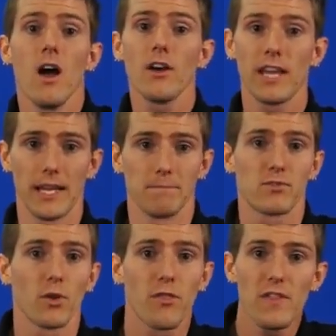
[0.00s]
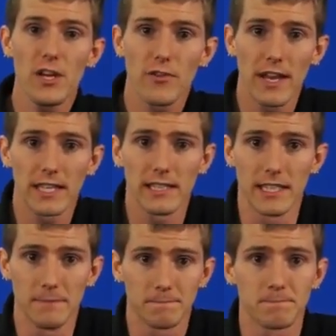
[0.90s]
Okay, so
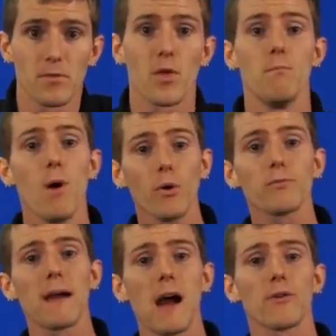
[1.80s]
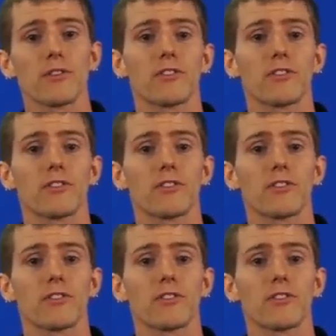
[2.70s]
theoretically, the most power